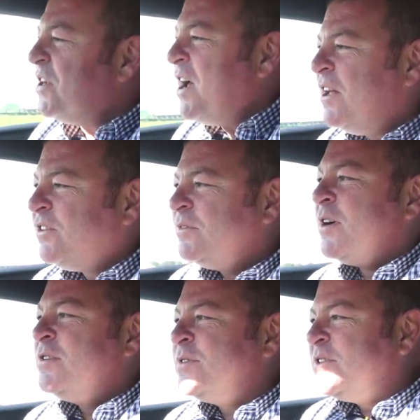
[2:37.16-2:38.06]
touch of
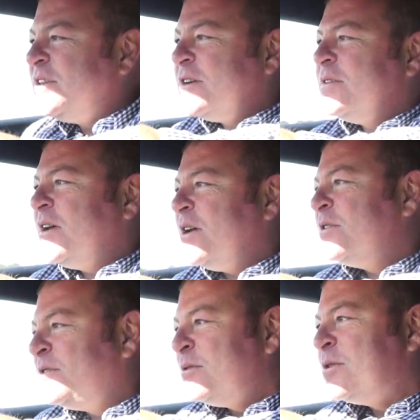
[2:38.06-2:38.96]
oversteer if you get on
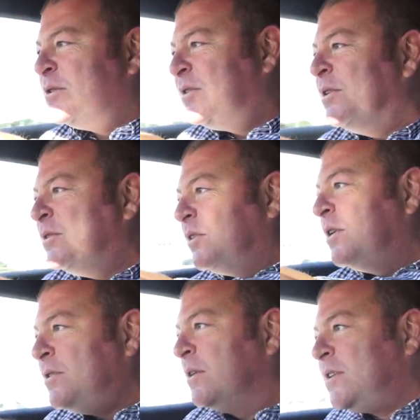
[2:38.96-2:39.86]
the throttle too
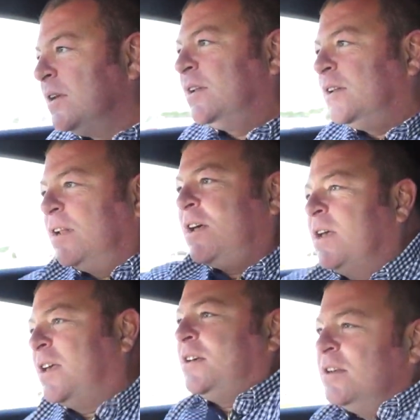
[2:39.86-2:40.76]
soon.
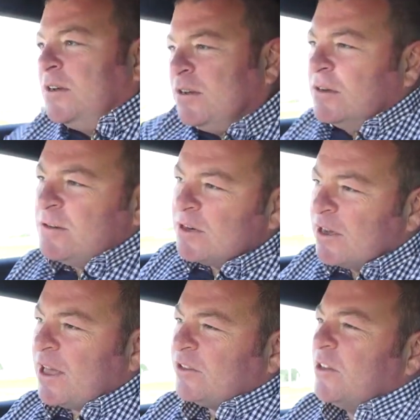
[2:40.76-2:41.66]
Like, oh
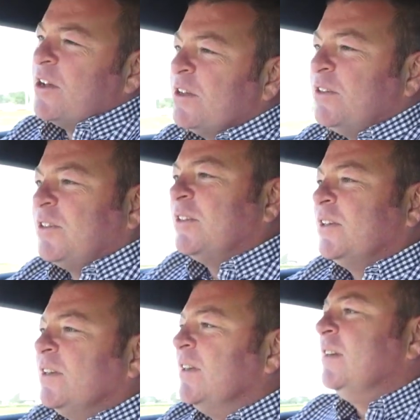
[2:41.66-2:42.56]
no, that's nice.
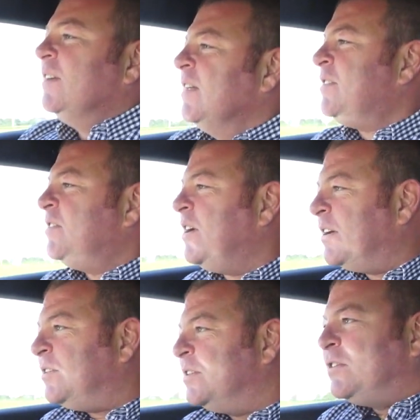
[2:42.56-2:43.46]
That's
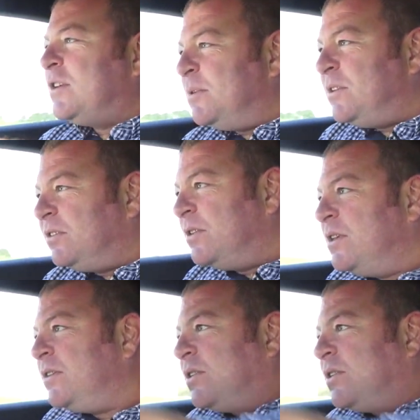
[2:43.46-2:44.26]
nice. The trouble is through this